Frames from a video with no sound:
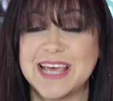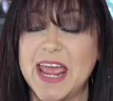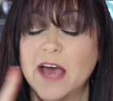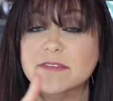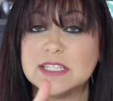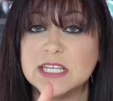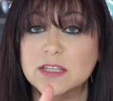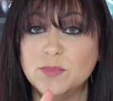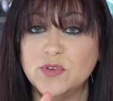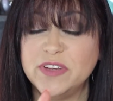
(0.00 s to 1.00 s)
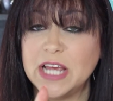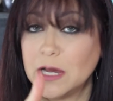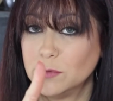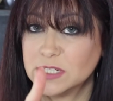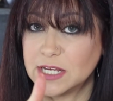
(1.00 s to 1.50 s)
I haven't seen the movie.
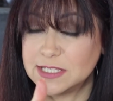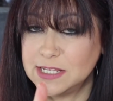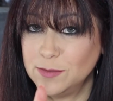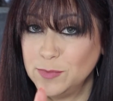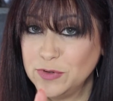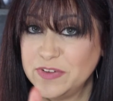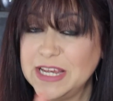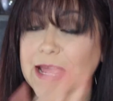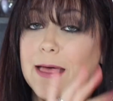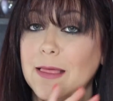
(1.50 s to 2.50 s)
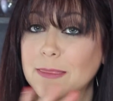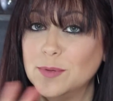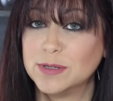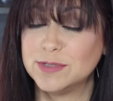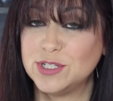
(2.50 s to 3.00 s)
I will not see the movie. The
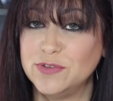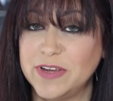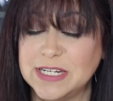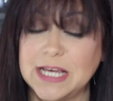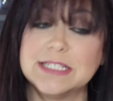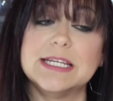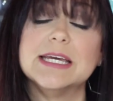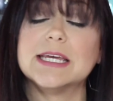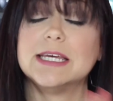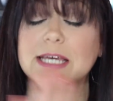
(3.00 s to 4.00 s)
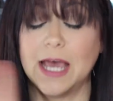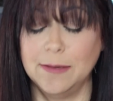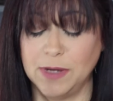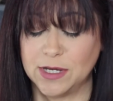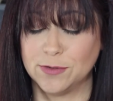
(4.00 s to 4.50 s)
book was too fantastic.
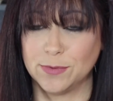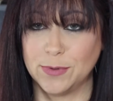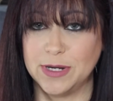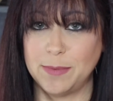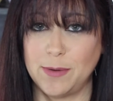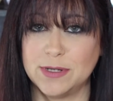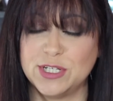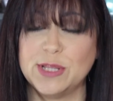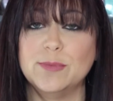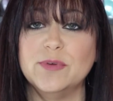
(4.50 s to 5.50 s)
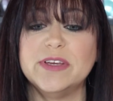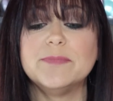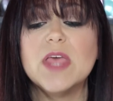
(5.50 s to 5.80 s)
I'm not gonna ruin it by watching the movie.